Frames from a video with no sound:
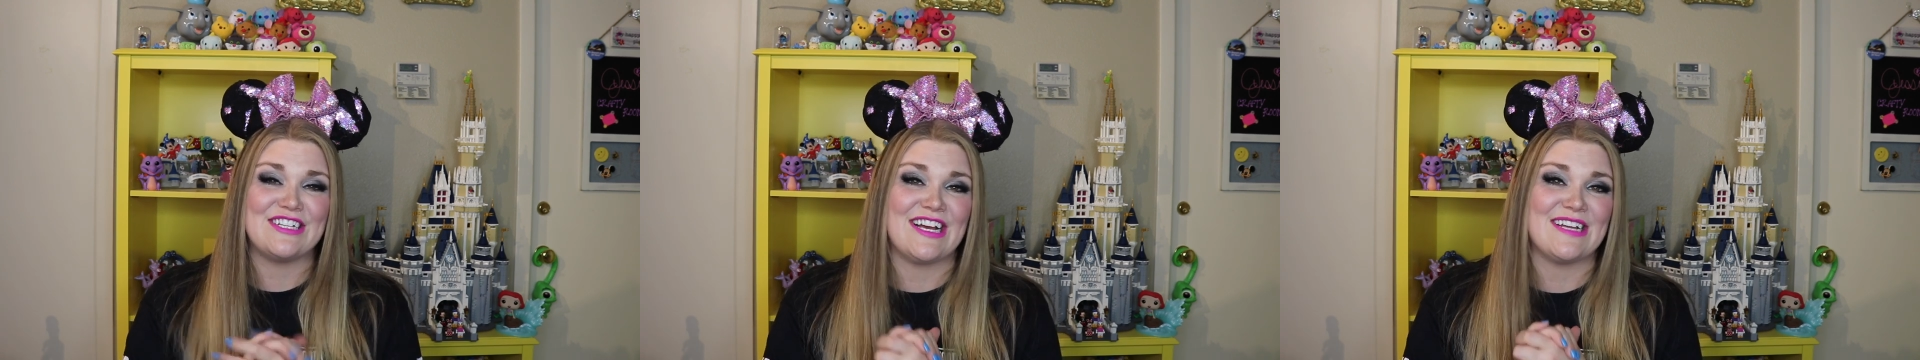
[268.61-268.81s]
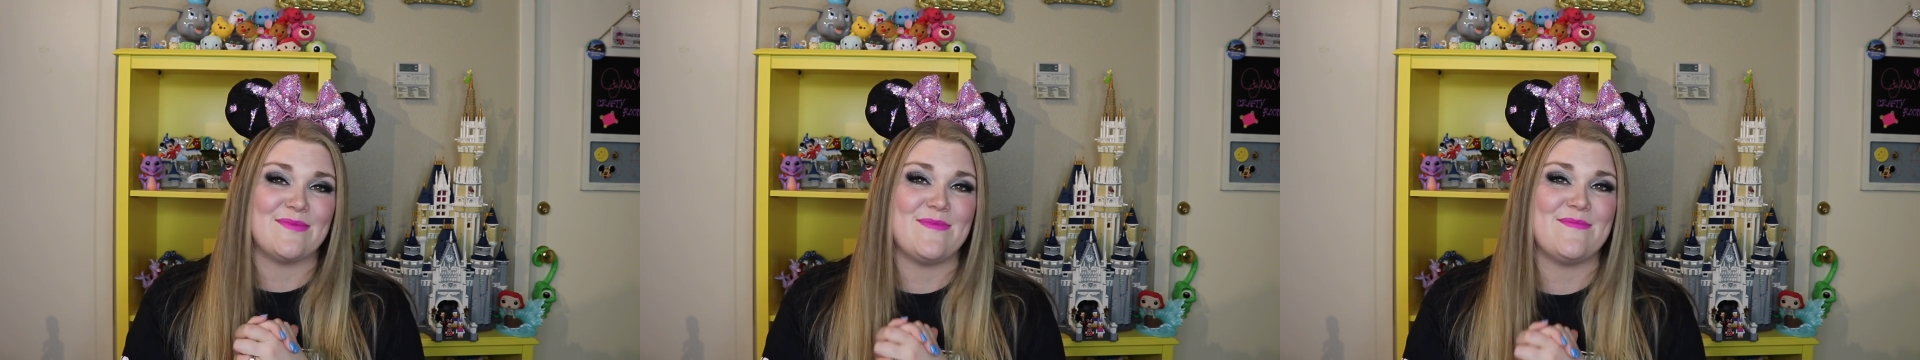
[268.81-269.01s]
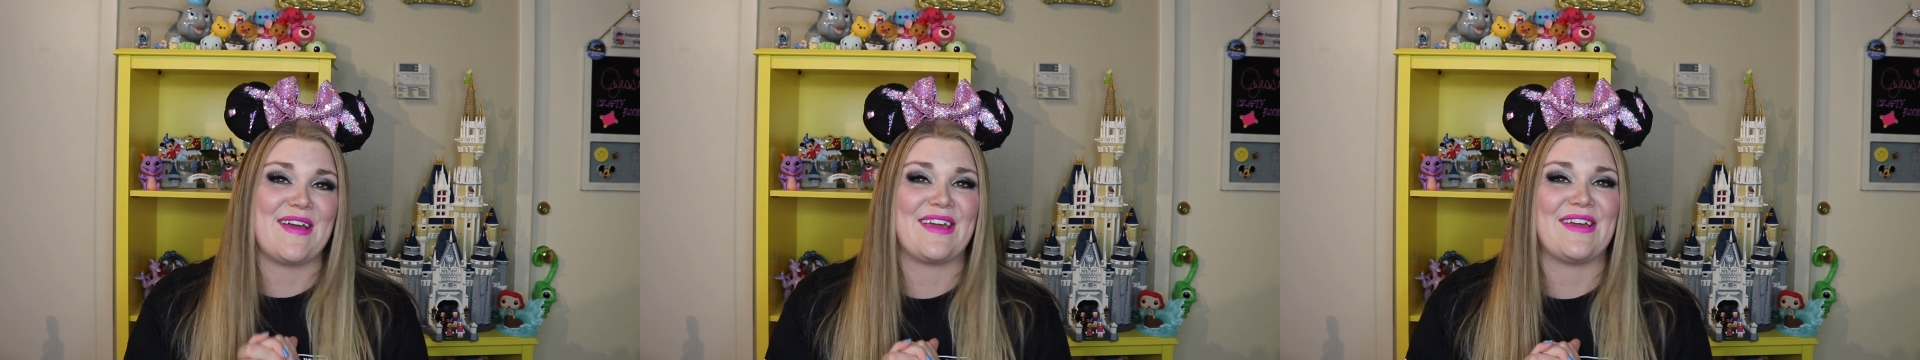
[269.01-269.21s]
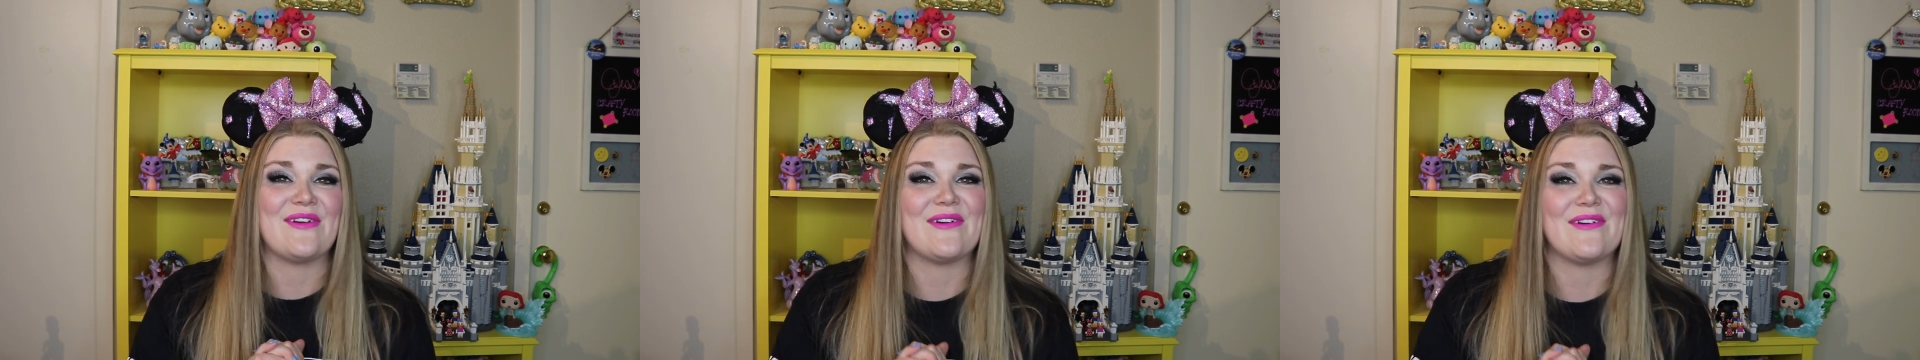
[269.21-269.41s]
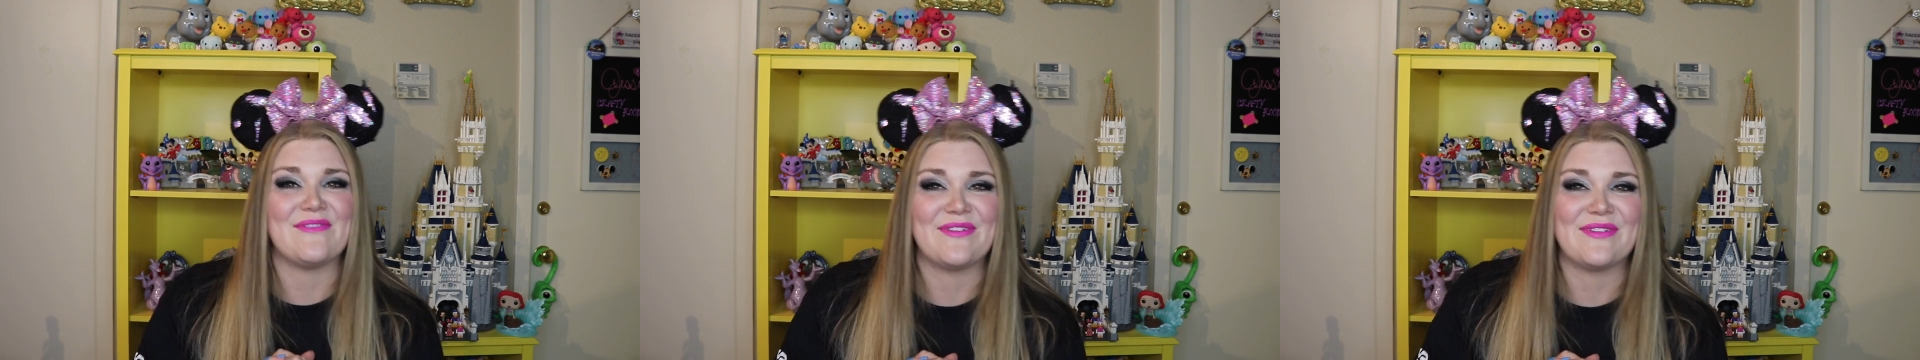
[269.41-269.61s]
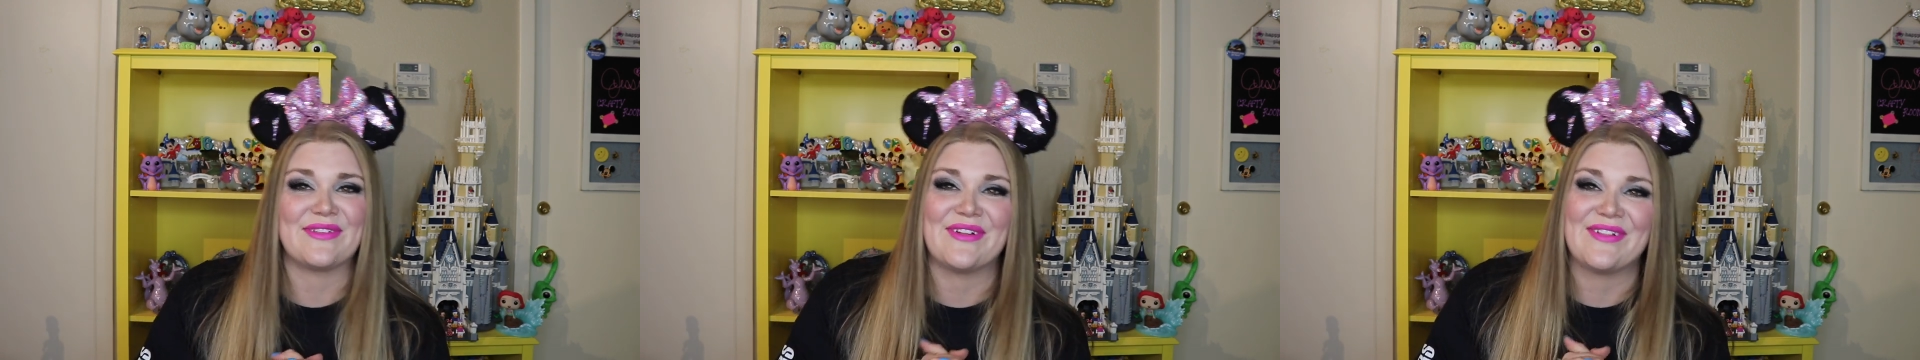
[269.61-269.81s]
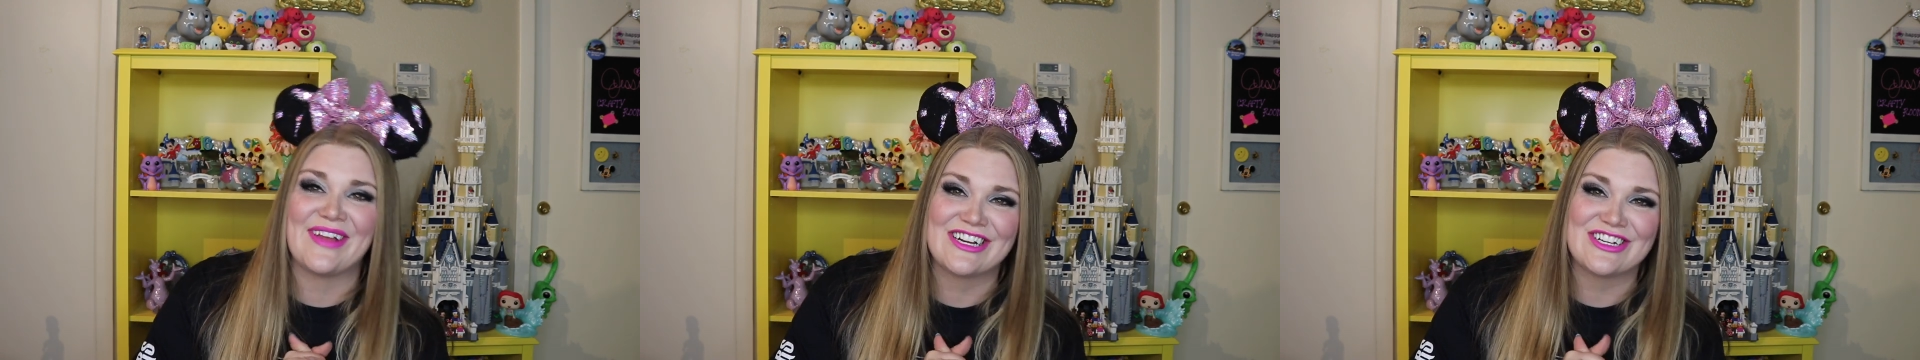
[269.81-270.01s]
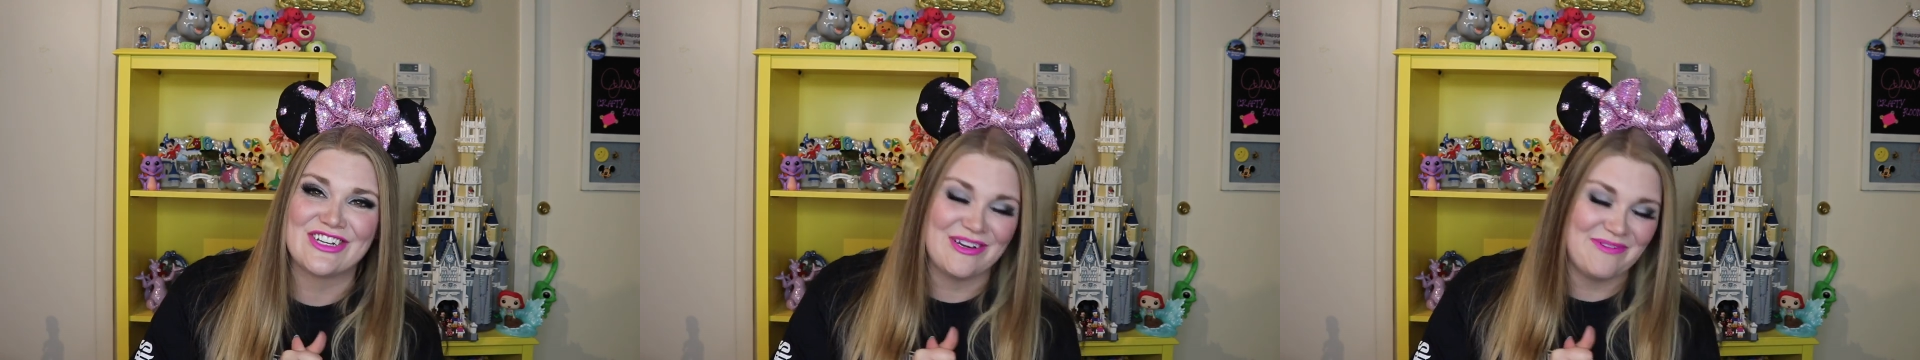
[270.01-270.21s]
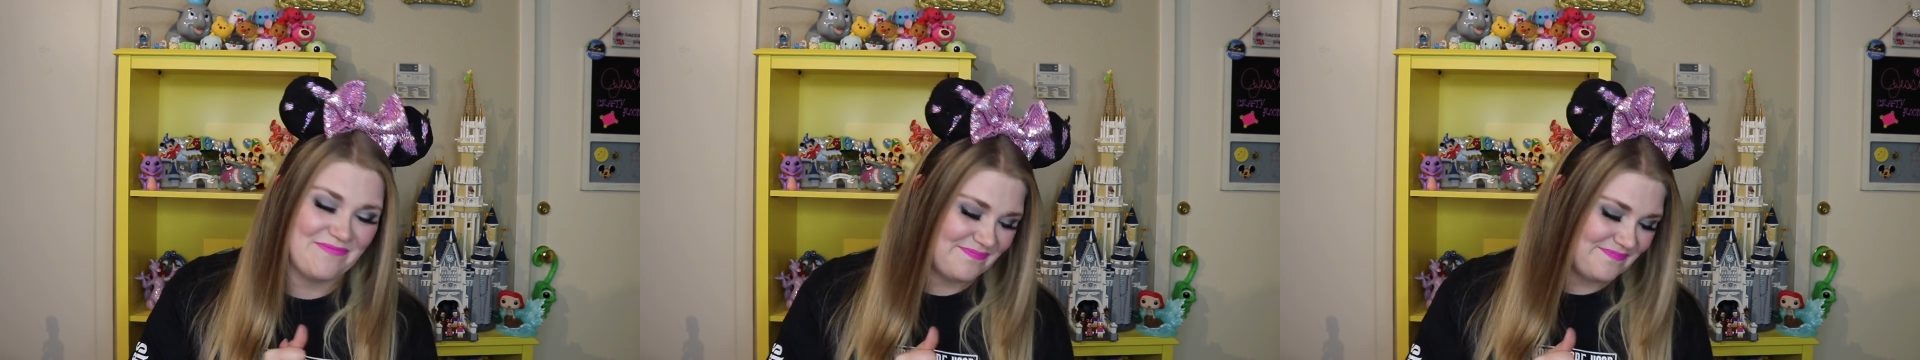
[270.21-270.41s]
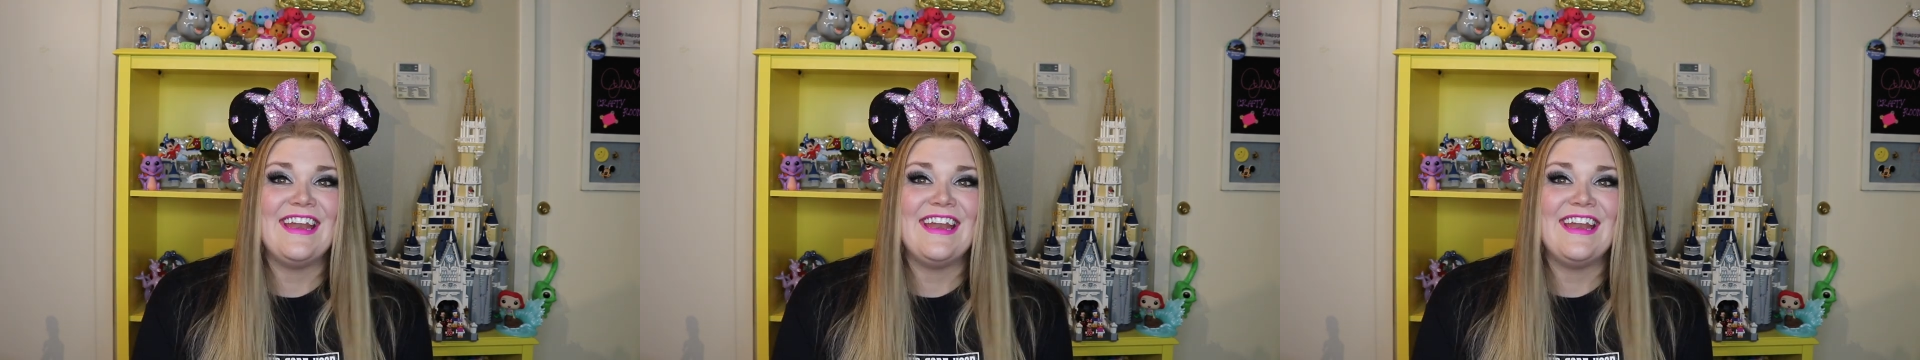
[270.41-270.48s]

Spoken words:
Jasmine Beckett Griffith collection.